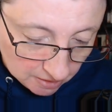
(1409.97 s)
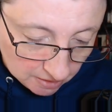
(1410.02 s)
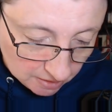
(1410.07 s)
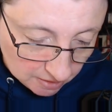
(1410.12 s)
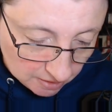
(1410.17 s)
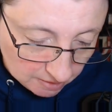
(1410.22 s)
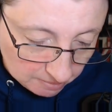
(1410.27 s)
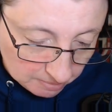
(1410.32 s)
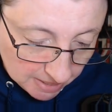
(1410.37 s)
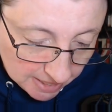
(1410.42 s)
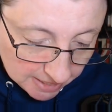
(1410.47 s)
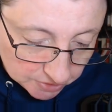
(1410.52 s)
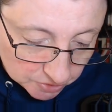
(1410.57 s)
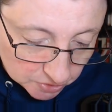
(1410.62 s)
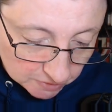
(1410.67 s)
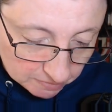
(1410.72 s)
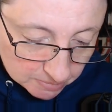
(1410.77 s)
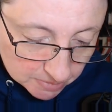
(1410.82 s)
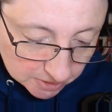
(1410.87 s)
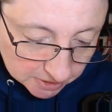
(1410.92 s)
Uh, master
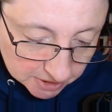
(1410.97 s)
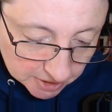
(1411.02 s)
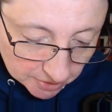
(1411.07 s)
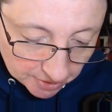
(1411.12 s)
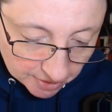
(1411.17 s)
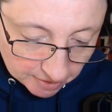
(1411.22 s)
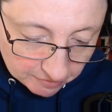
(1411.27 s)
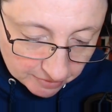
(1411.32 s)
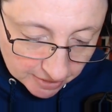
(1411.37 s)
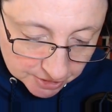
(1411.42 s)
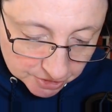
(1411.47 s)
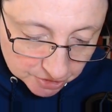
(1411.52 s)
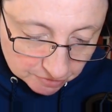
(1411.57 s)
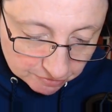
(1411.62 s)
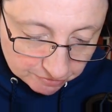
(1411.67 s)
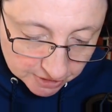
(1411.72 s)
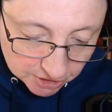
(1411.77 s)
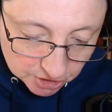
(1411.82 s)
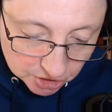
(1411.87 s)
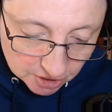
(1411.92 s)
of military adventure
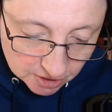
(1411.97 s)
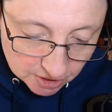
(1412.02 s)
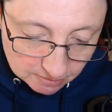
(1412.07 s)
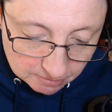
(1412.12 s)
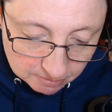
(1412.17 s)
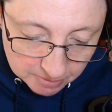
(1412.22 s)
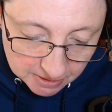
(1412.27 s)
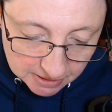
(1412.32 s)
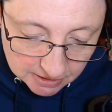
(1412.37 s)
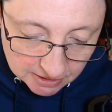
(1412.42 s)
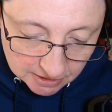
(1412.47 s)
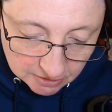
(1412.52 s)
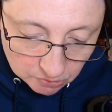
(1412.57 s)
fiction, P.T.